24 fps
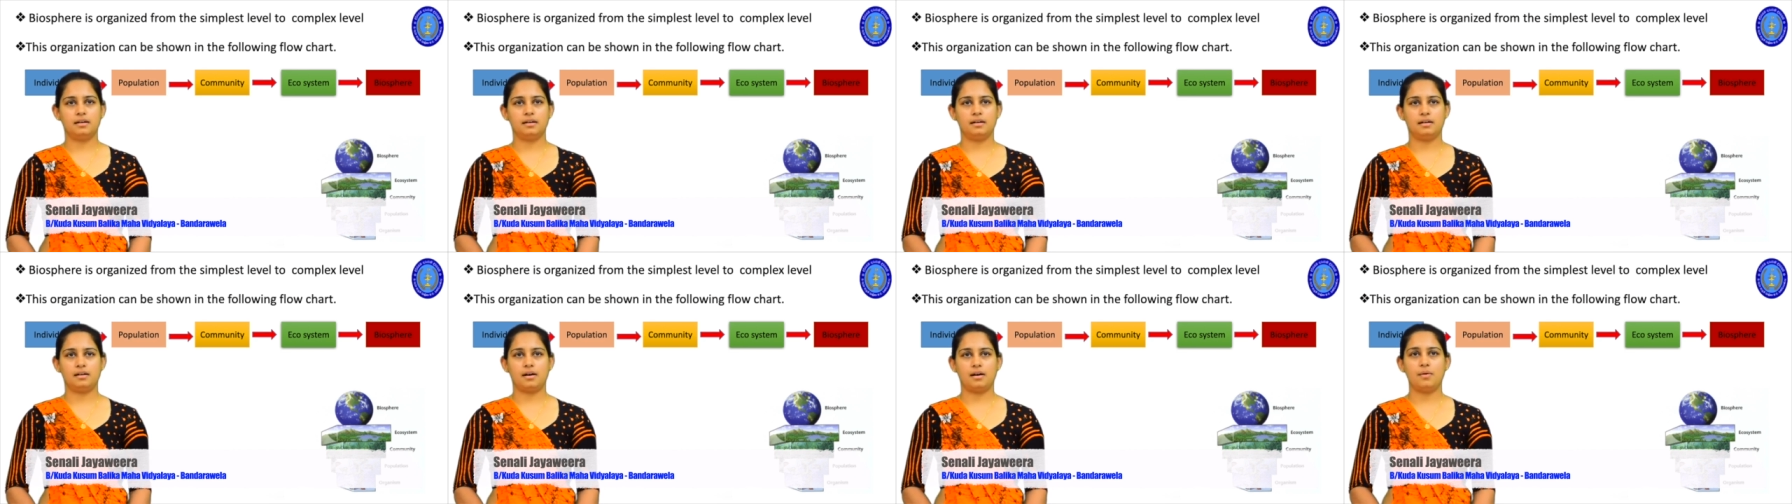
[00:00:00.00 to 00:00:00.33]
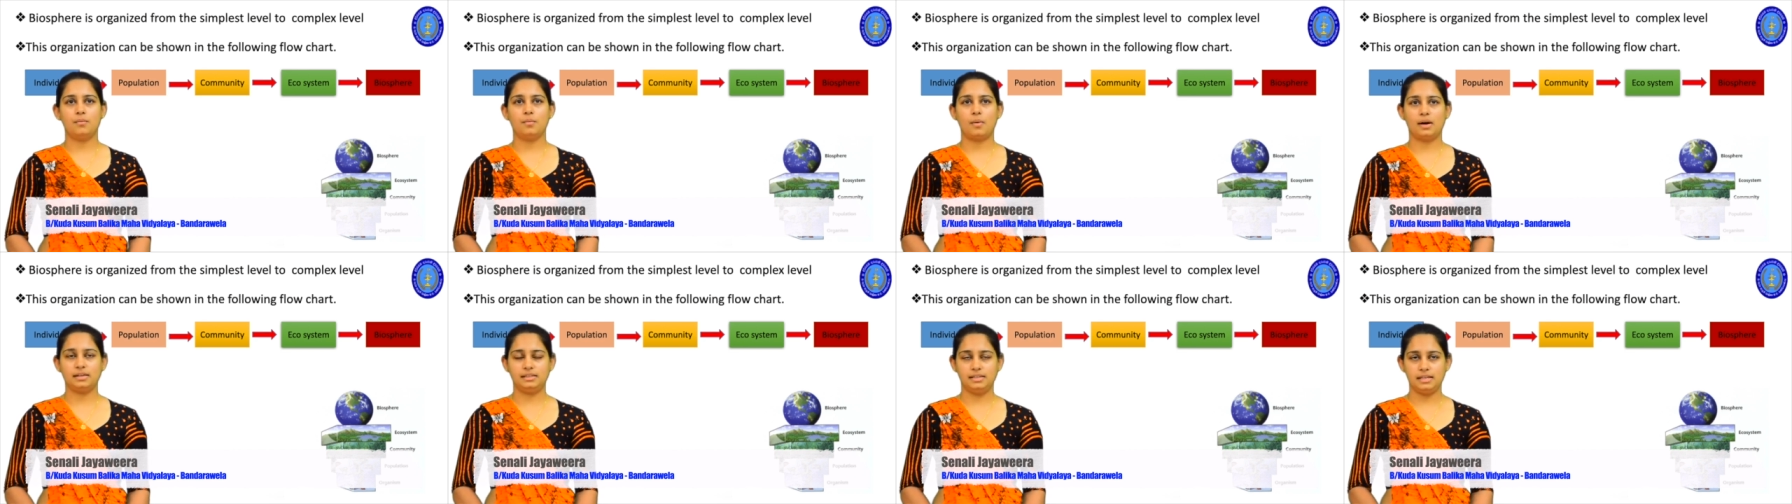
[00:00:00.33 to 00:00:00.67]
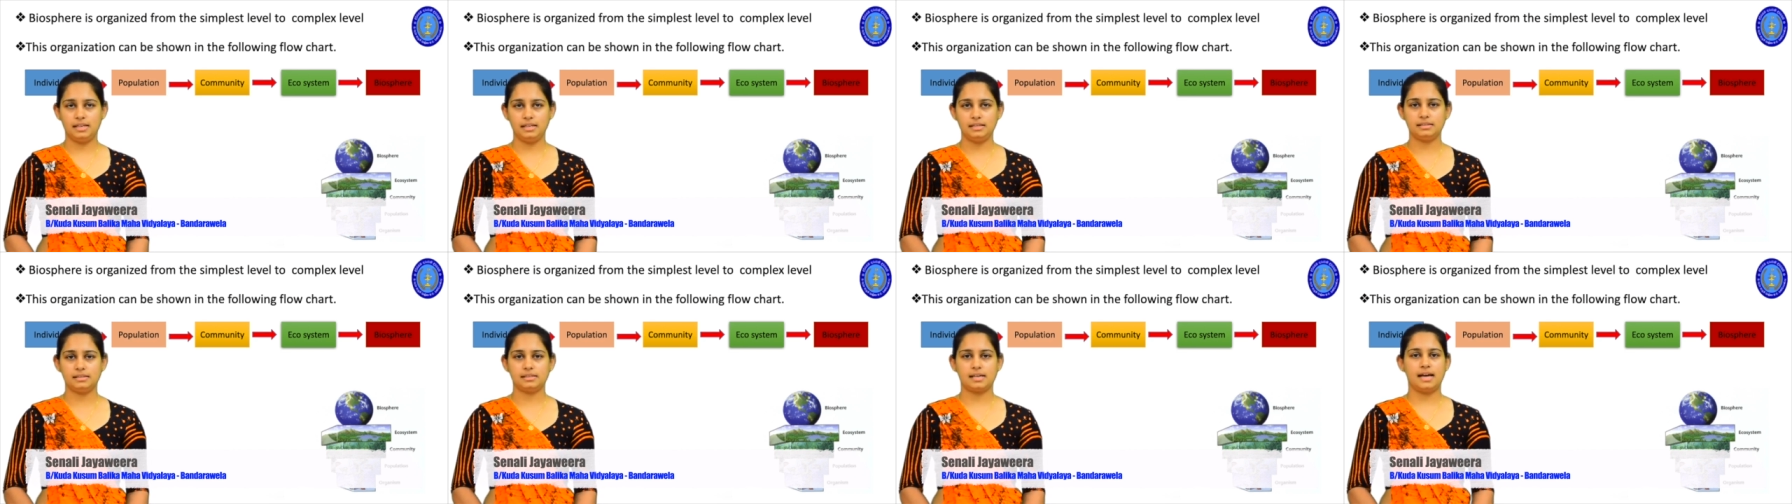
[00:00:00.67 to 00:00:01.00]
uh, what
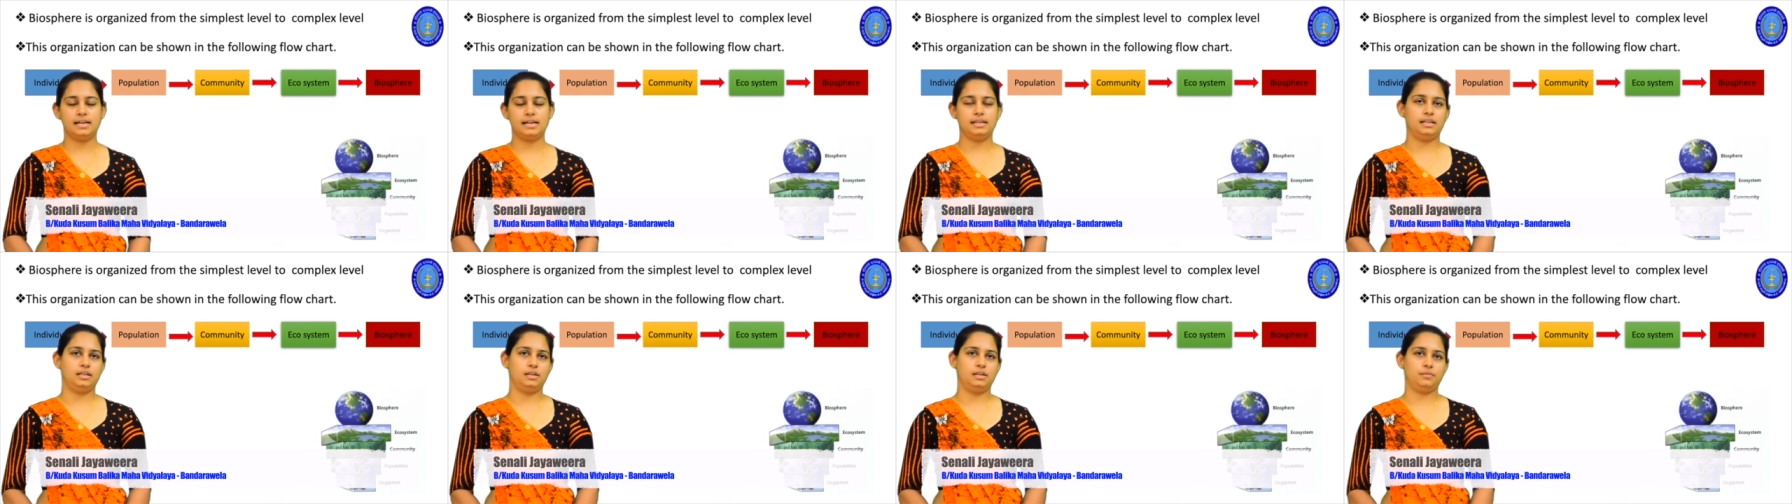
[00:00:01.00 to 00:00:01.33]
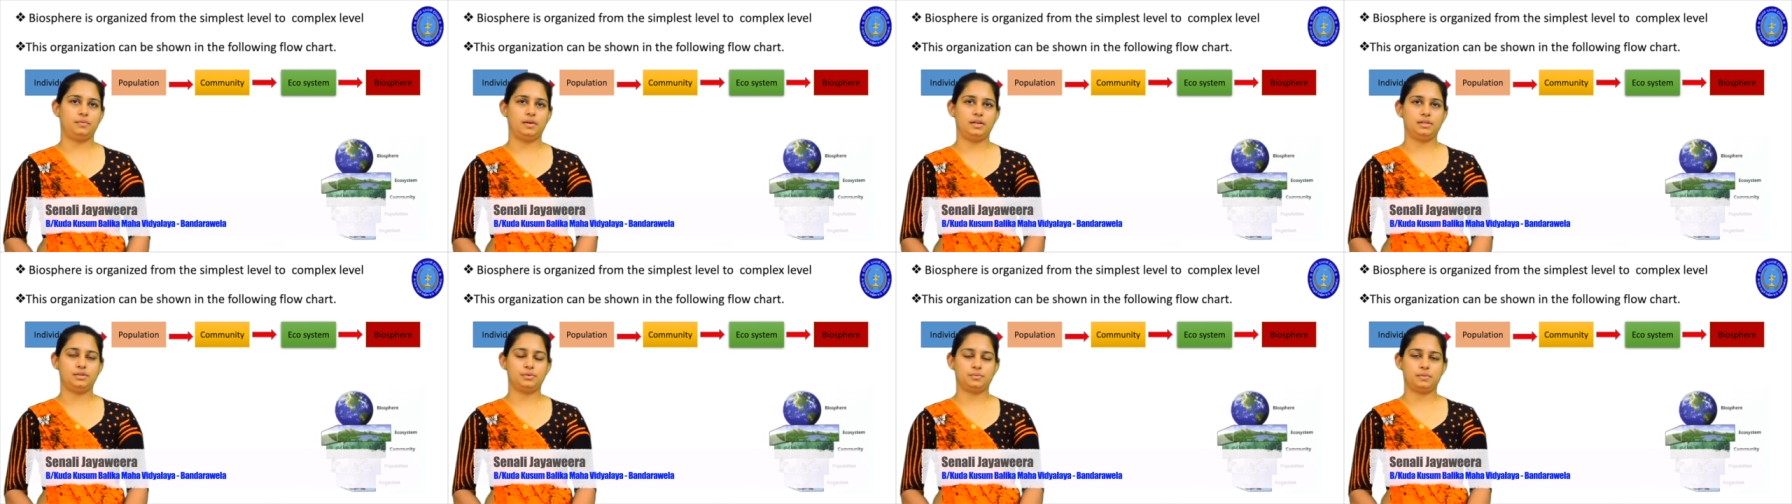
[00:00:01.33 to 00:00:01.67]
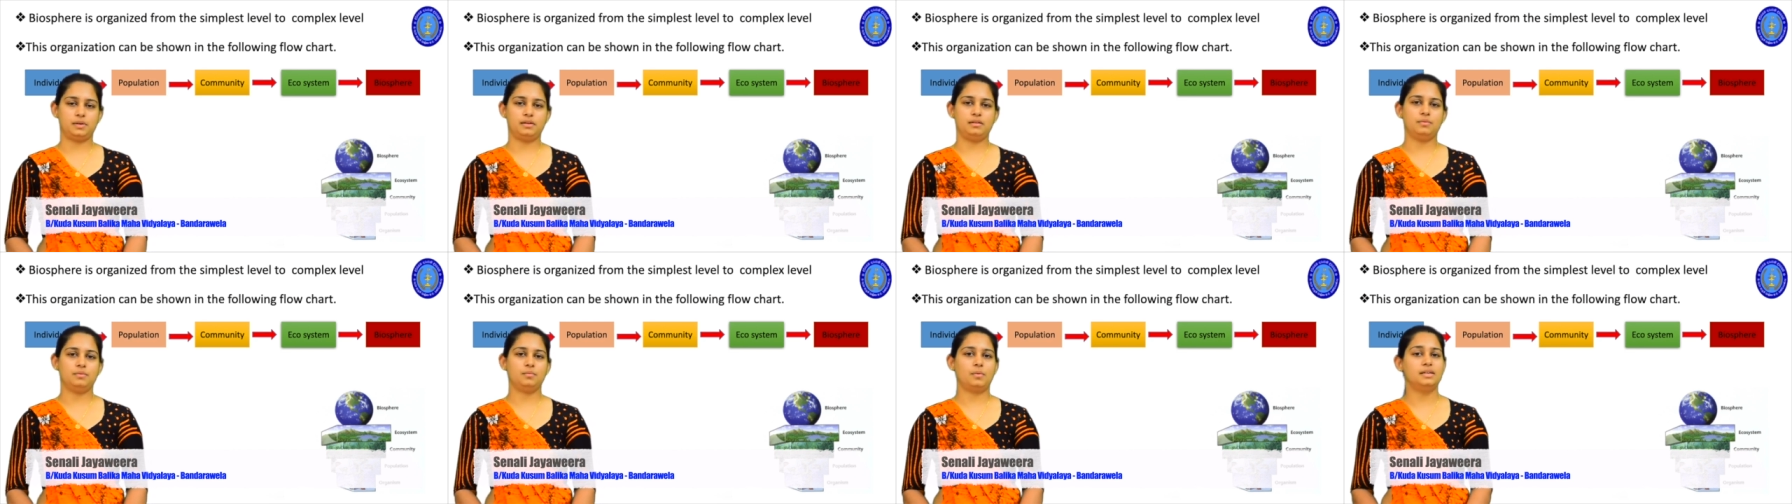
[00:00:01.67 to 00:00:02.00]
is an
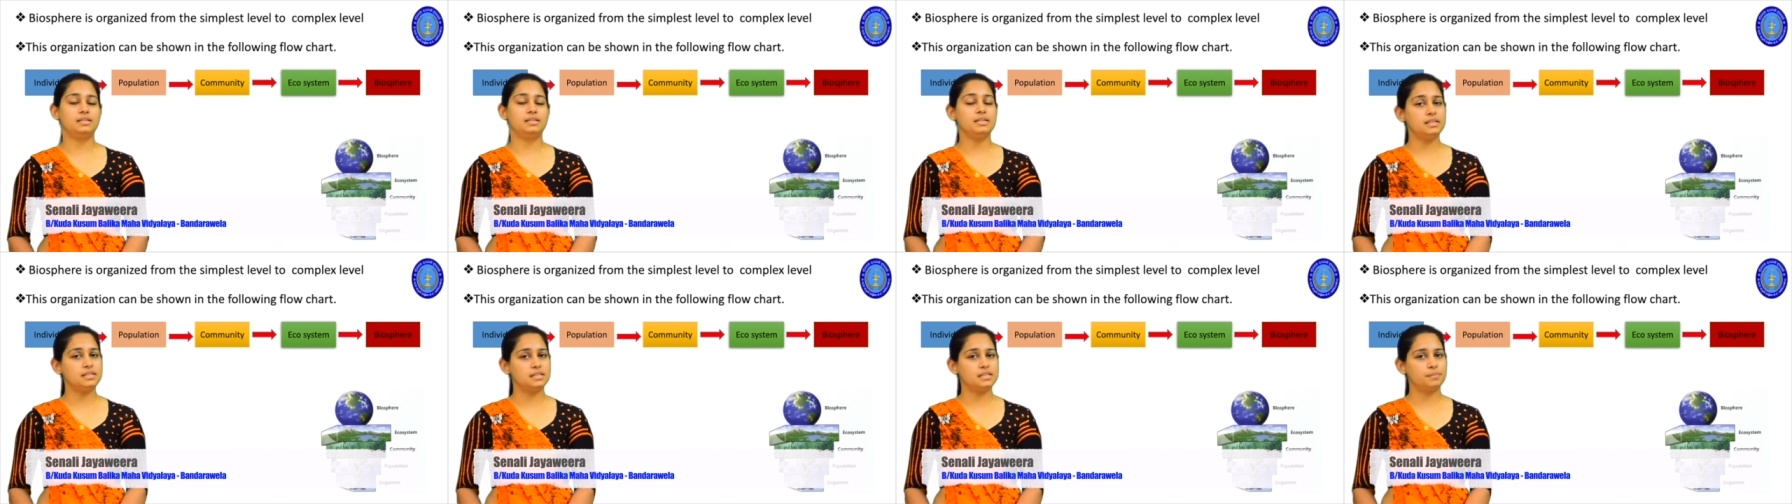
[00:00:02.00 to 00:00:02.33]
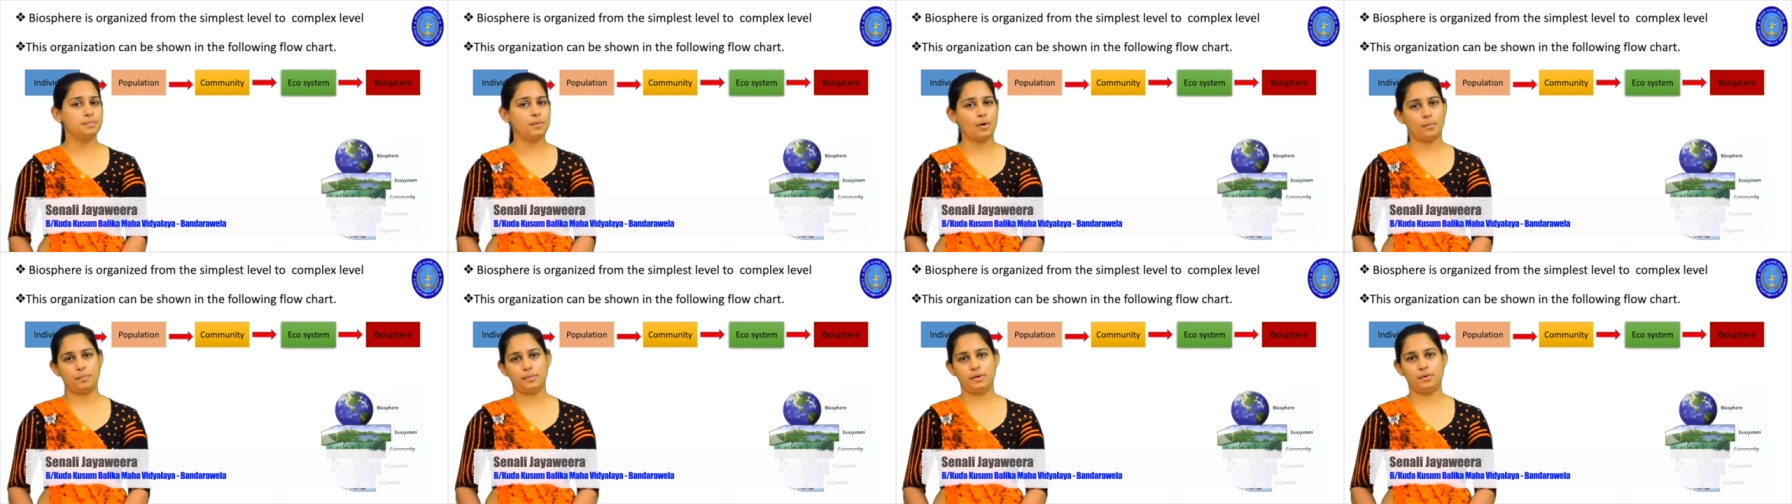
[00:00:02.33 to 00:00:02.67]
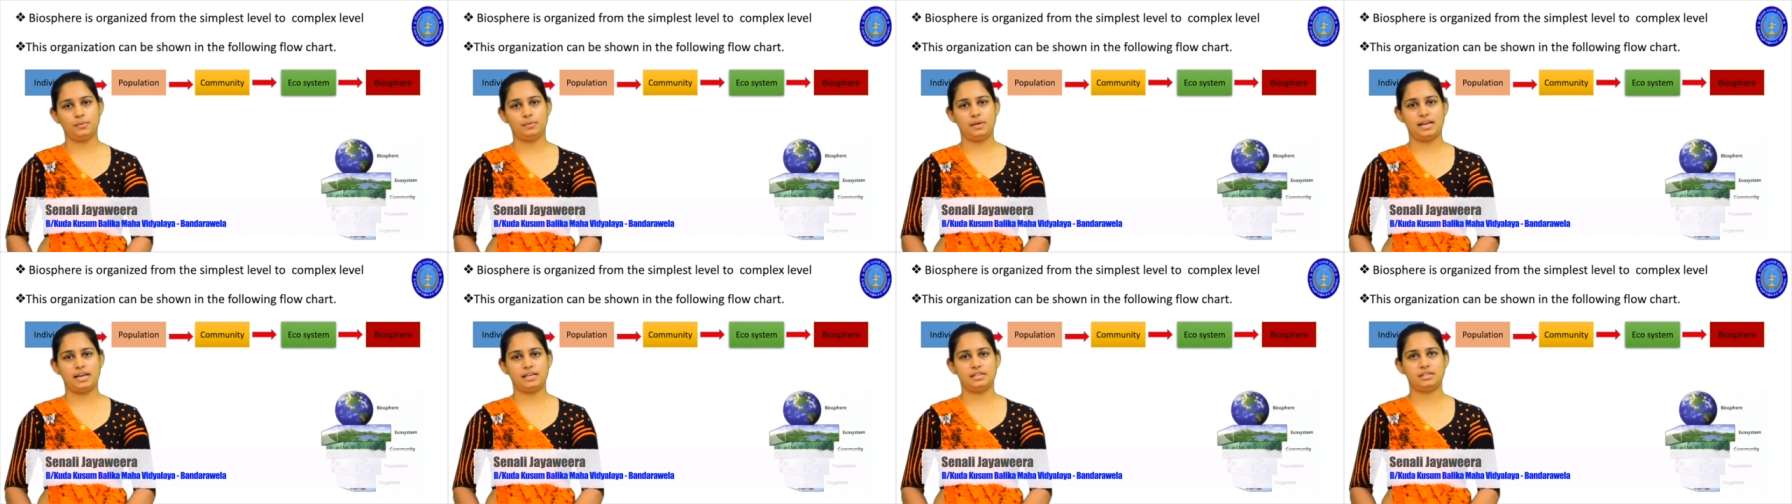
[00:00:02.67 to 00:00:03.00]
individual, what is a
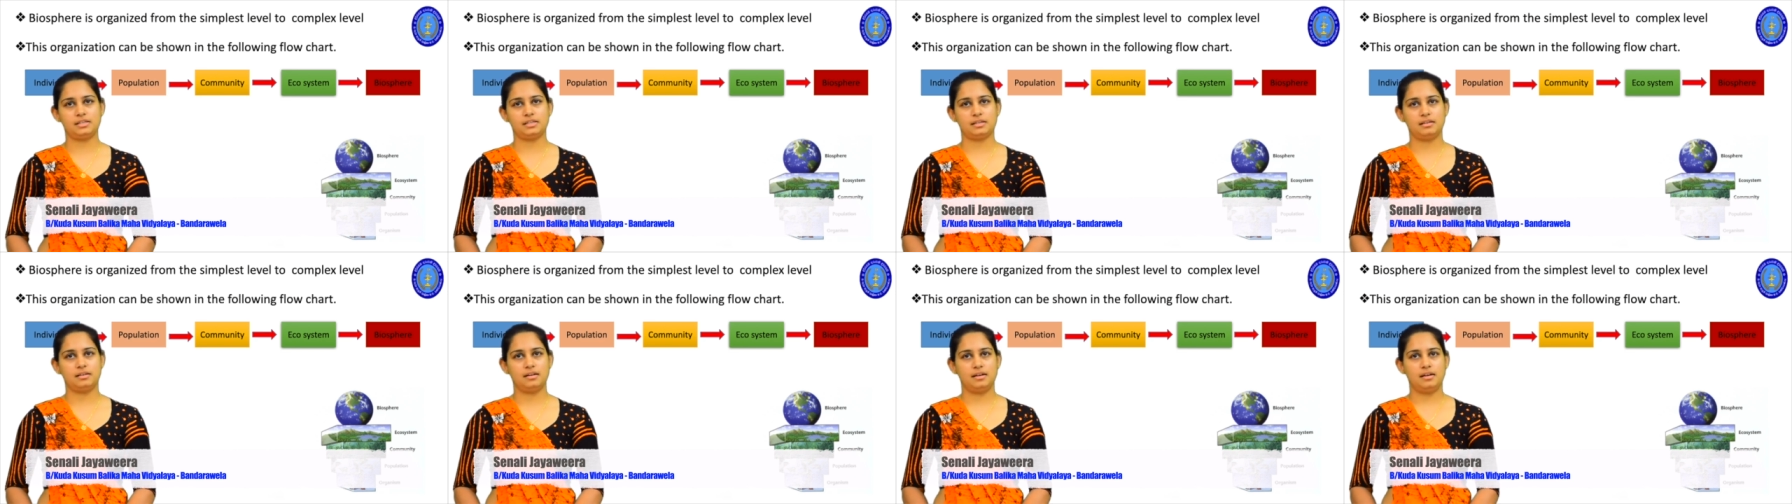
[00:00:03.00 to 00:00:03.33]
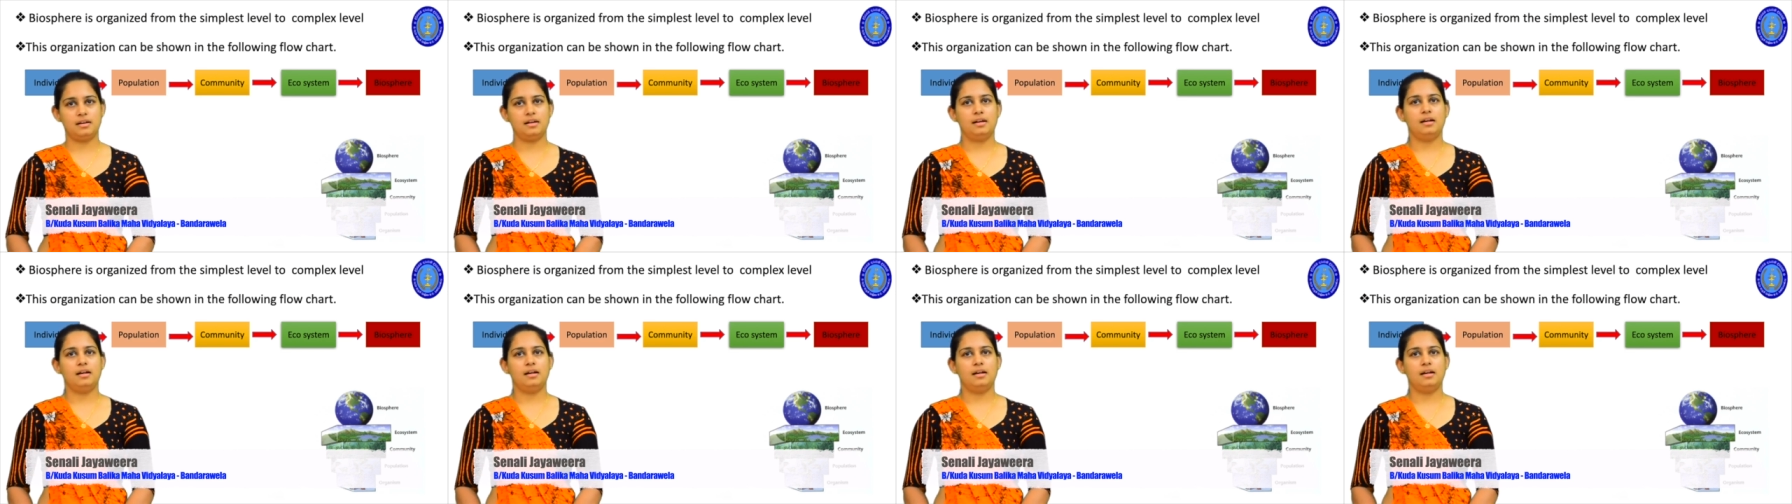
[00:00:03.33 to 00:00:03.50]
population.